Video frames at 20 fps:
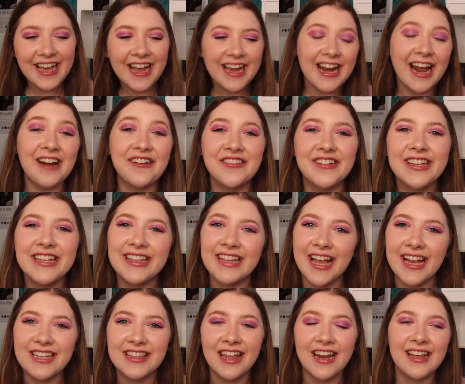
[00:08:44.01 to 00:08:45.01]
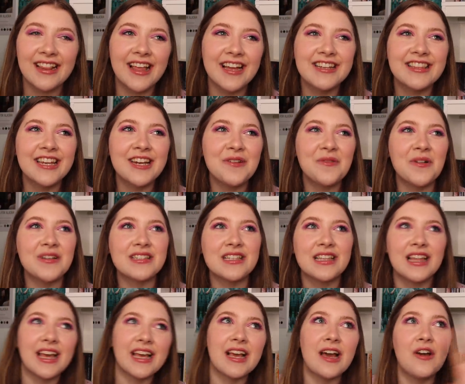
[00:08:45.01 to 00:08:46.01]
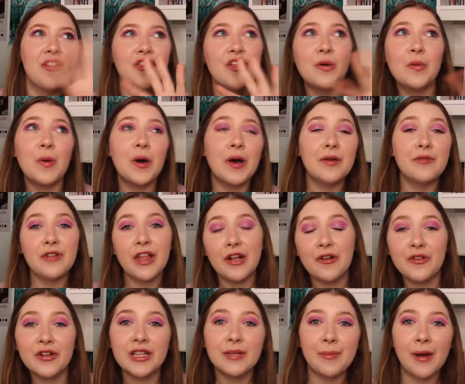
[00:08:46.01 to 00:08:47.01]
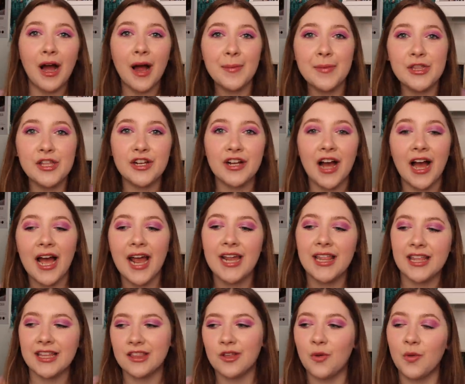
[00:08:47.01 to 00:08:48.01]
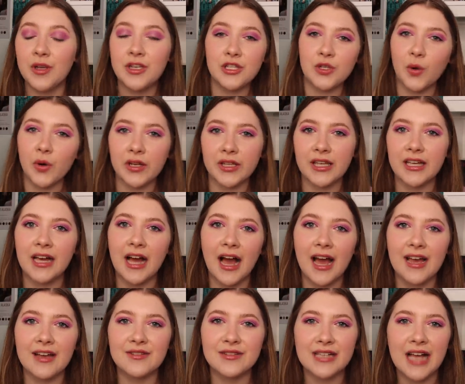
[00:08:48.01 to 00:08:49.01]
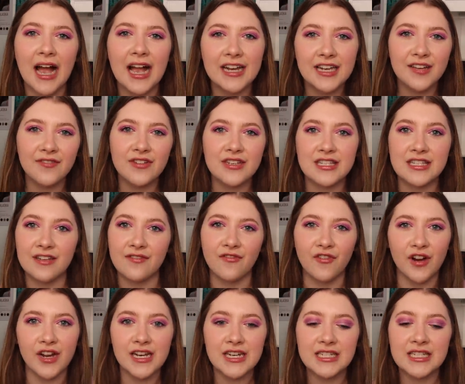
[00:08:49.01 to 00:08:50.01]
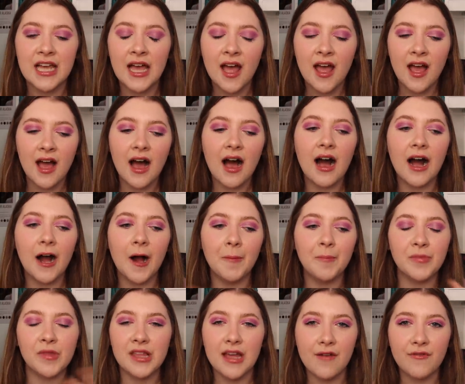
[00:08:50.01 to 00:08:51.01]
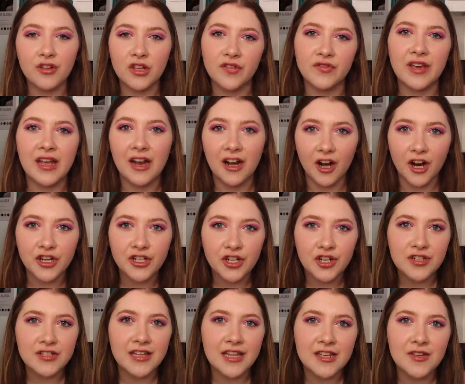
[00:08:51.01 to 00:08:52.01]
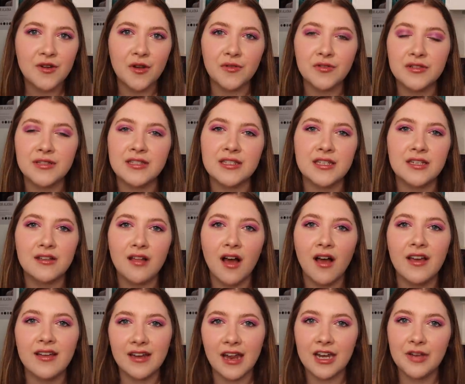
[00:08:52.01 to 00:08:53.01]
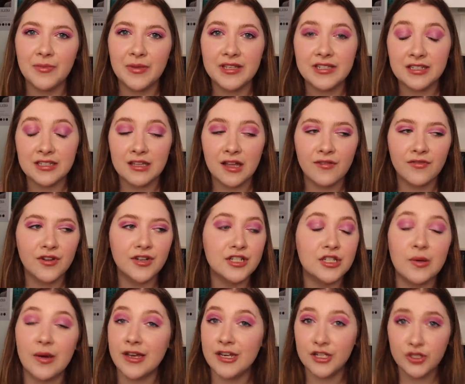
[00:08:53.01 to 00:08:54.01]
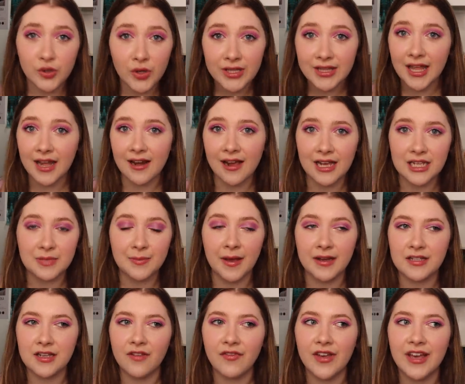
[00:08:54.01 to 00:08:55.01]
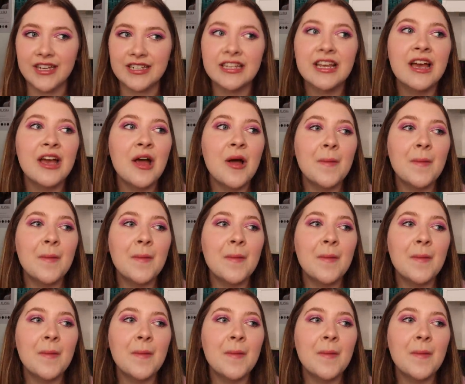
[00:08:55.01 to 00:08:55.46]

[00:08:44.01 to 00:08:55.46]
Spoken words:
And I really liked that. I liked that it wasn't like the one like really popular guy and like the one dorky guy. It was kind of a different level of characters that you don't see a lot in enemies to lovers. So I enjoyed that aspect of it.